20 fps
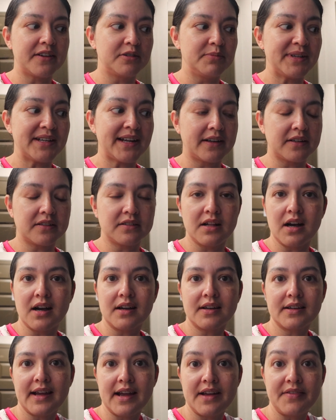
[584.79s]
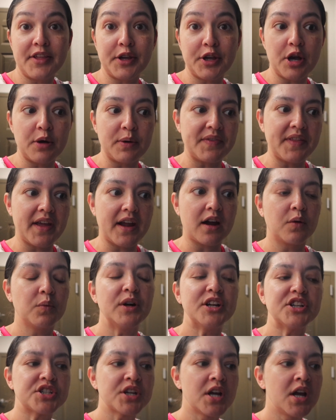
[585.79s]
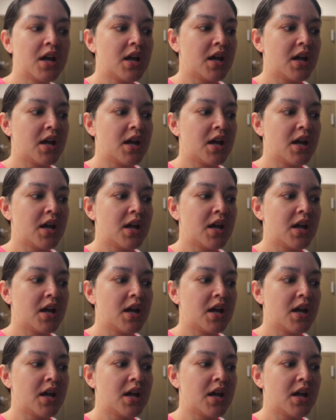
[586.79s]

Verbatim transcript: it'll be 9 o'clock, and then go in there, which